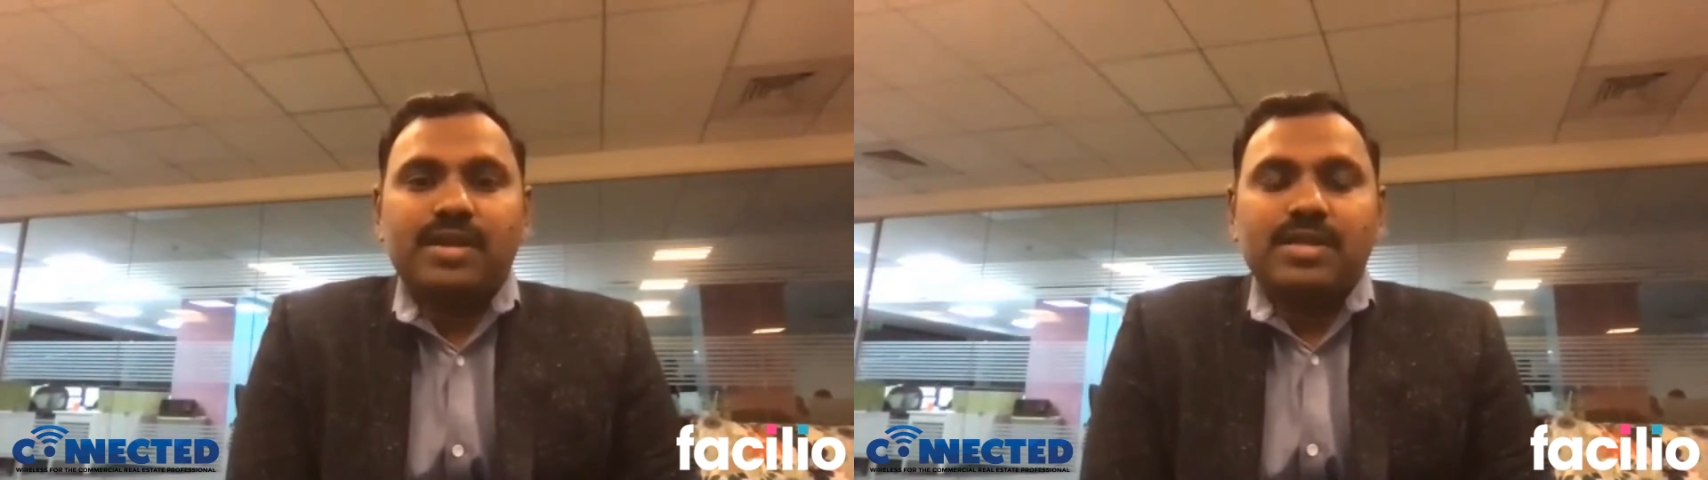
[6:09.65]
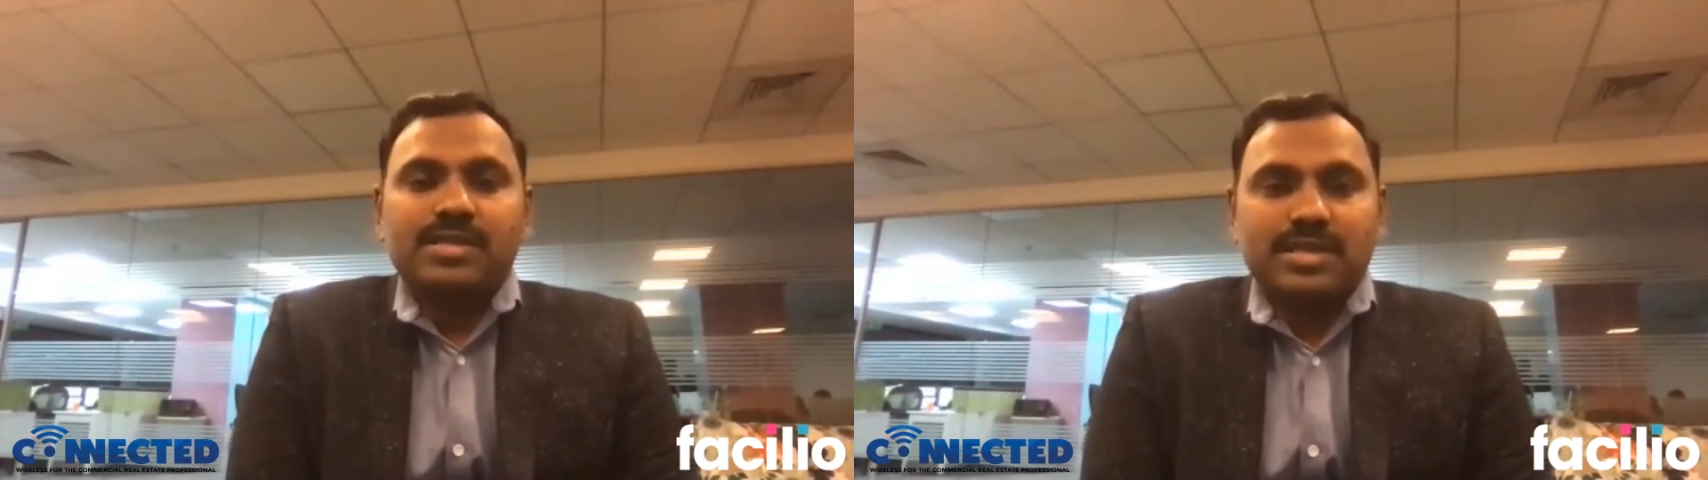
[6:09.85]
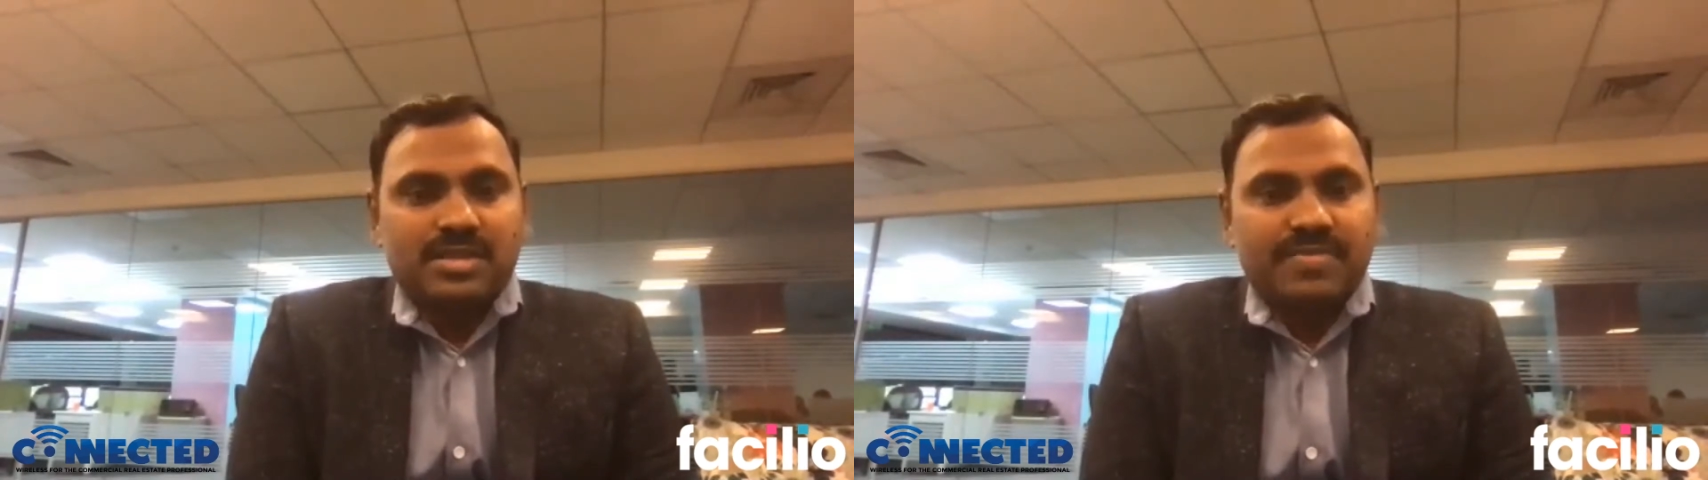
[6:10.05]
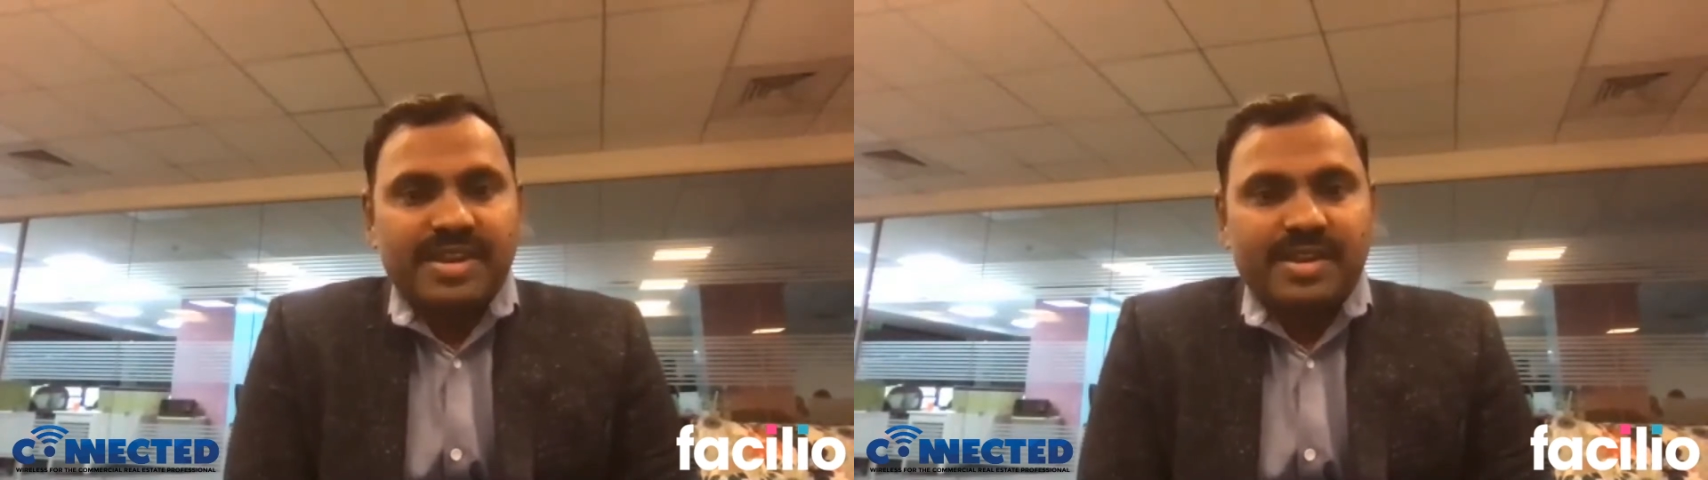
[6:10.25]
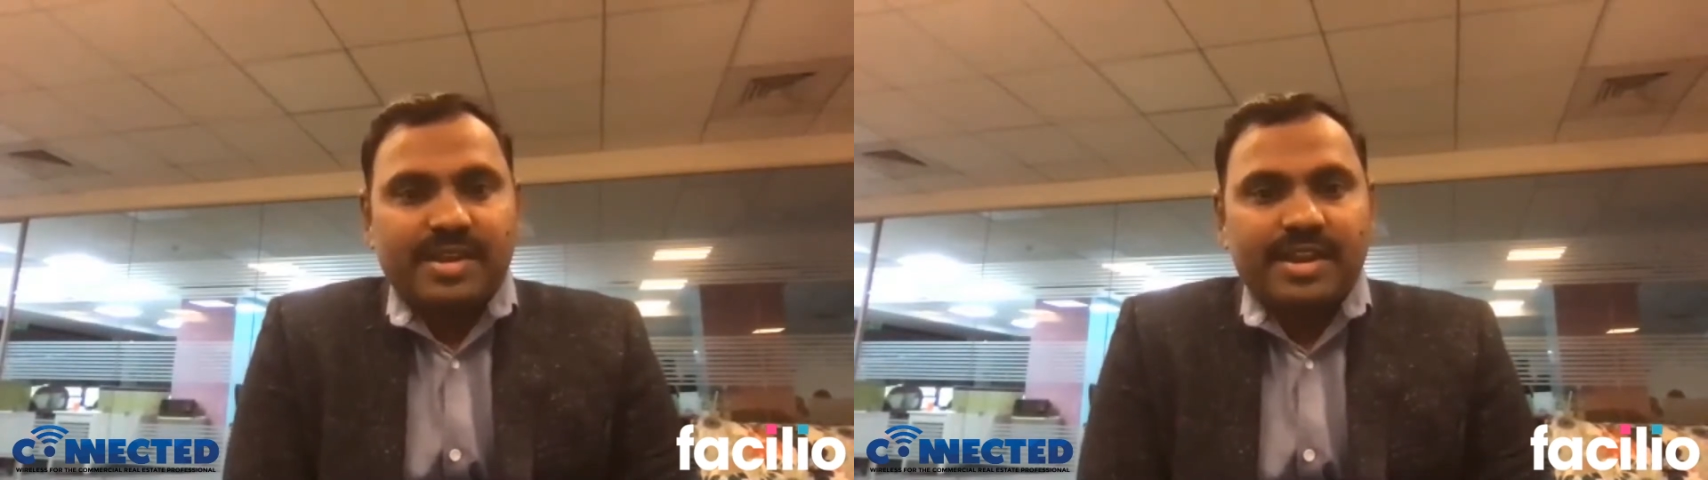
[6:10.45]
system
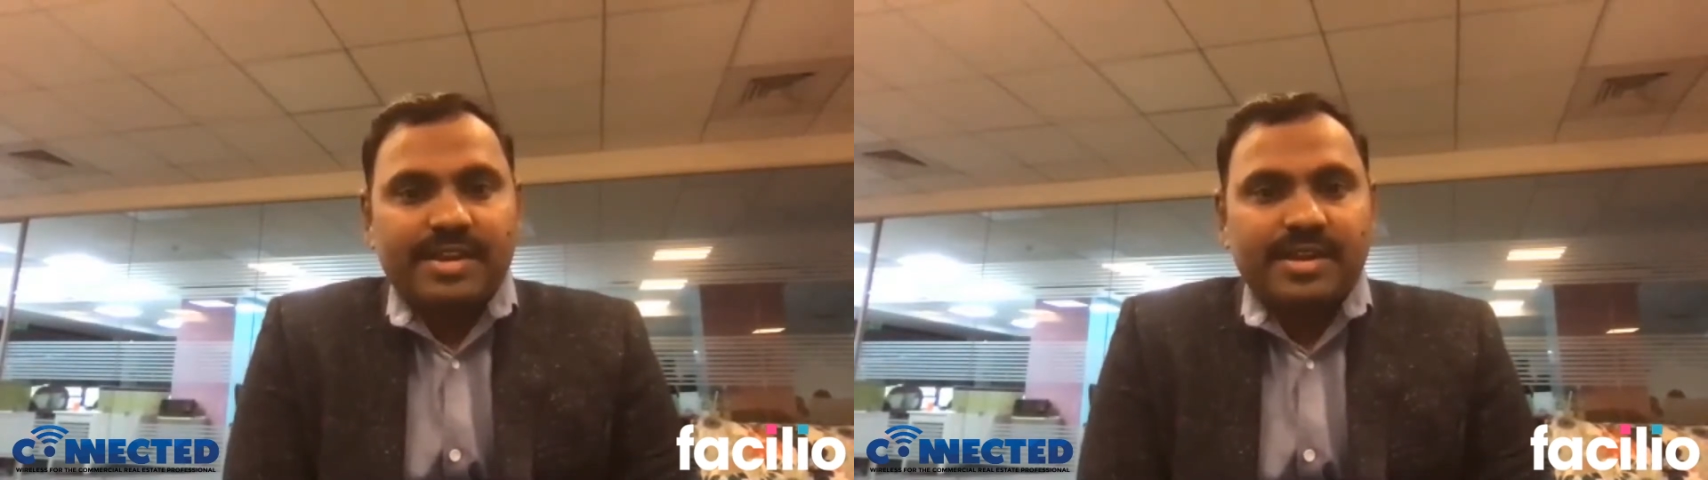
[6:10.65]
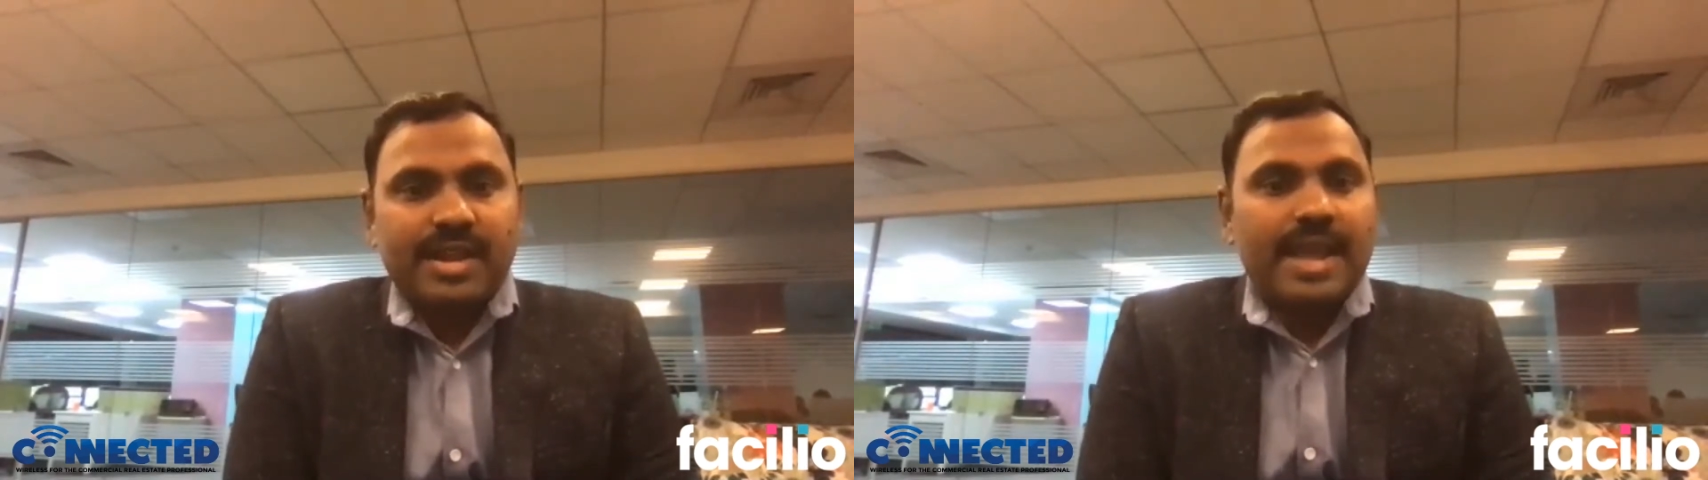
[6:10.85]
integrated